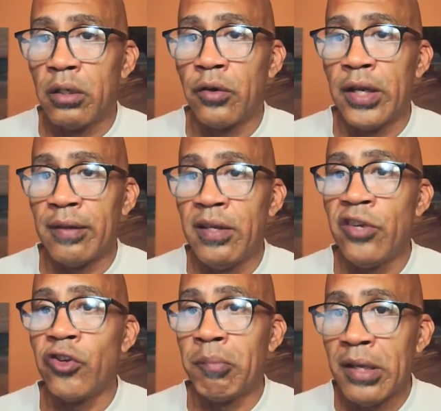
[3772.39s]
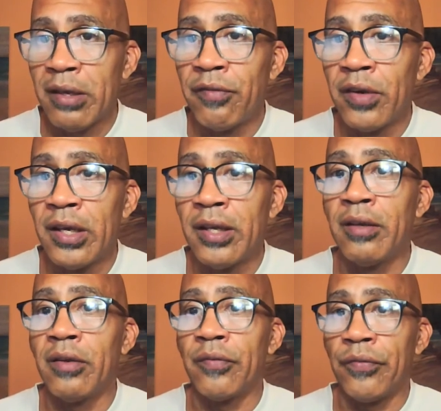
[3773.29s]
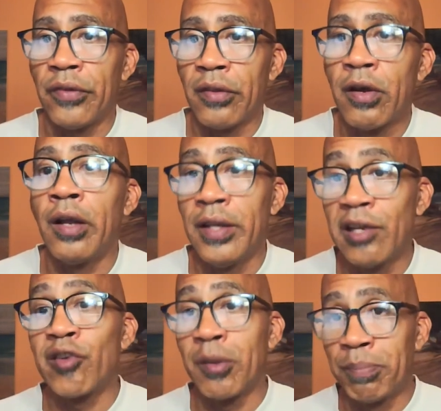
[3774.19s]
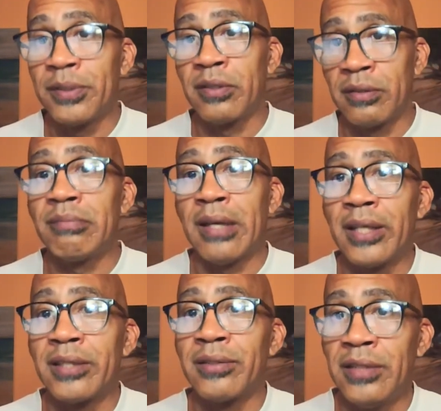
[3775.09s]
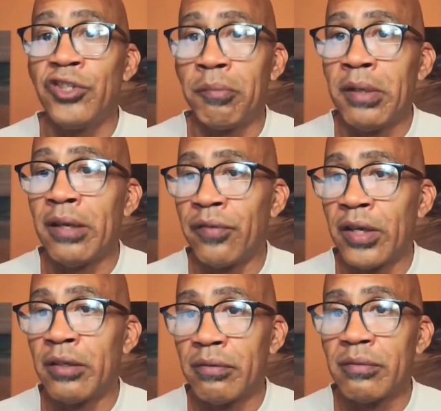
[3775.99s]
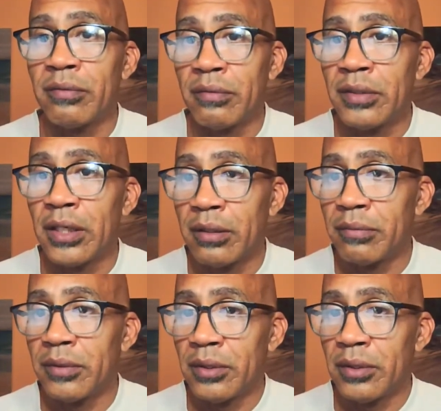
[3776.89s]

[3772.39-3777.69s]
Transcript: Great. Teacher Maven. Thought leadership is, yeah, that's teacher Maven. Yeah.